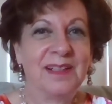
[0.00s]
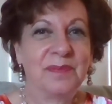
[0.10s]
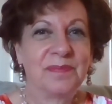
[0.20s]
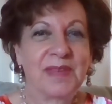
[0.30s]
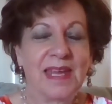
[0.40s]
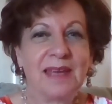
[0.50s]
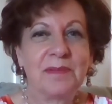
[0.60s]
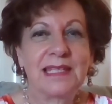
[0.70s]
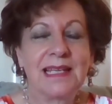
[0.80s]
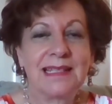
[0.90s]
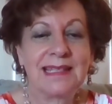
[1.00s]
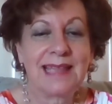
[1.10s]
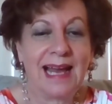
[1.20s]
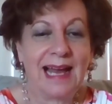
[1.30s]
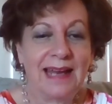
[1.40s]
8 says
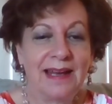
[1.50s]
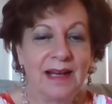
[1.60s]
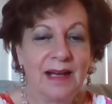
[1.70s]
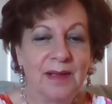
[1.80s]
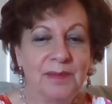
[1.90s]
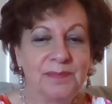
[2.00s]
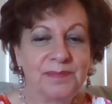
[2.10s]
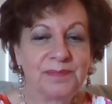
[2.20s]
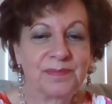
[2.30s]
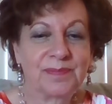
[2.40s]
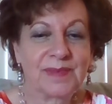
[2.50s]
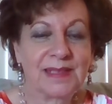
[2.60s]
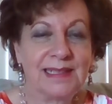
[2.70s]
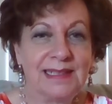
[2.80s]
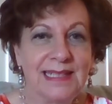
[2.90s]
that
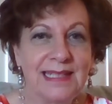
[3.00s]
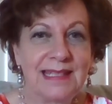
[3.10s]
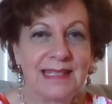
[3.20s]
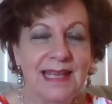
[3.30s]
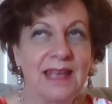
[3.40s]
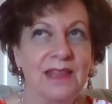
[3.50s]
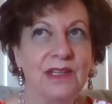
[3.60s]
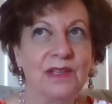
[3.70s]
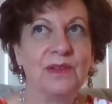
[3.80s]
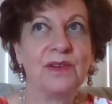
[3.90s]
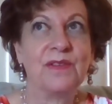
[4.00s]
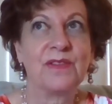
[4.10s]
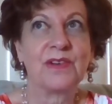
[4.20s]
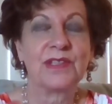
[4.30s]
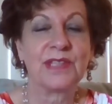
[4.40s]
let's say the
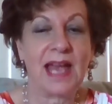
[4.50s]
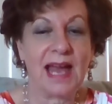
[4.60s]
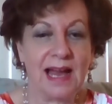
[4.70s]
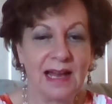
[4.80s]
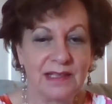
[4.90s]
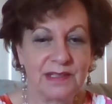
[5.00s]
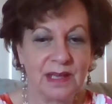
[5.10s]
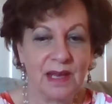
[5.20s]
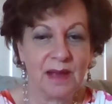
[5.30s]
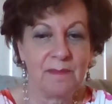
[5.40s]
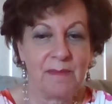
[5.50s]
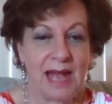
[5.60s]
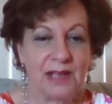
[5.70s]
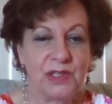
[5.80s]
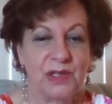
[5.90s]
universe has
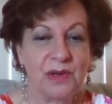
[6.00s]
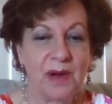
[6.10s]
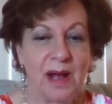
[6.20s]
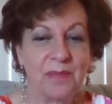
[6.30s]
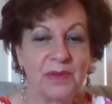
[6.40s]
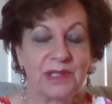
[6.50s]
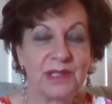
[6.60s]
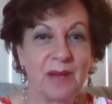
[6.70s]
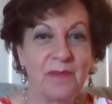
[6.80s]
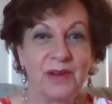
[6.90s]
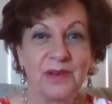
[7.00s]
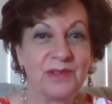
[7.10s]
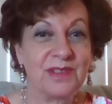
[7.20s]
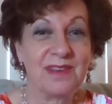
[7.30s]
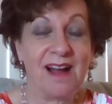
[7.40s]
matched you up with someone who's
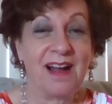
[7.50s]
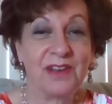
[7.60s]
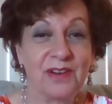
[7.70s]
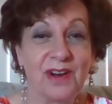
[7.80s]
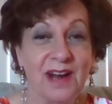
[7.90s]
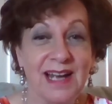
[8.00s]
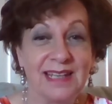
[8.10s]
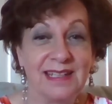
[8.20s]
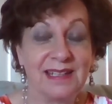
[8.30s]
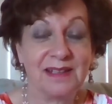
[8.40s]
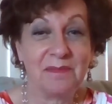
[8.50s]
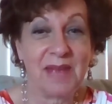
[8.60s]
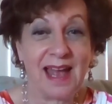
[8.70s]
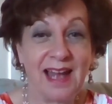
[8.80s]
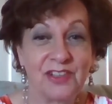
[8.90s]
not your ideal
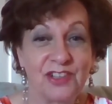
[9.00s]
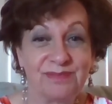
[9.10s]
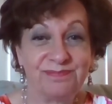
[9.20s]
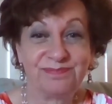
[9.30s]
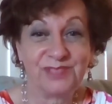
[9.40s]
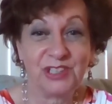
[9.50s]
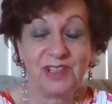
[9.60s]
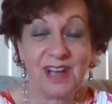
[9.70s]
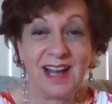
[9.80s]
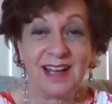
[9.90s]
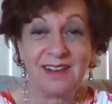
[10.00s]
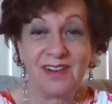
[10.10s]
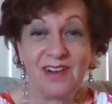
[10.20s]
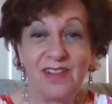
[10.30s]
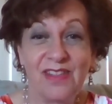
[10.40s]
match. You're not
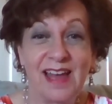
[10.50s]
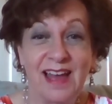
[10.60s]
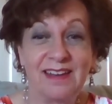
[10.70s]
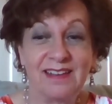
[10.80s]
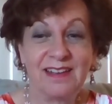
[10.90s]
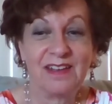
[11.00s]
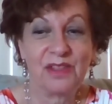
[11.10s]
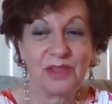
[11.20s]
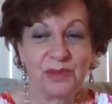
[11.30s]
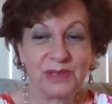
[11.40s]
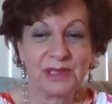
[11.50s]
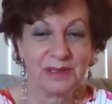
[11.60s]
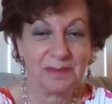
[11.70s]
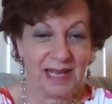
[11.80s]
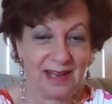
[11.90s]
all that thrilled about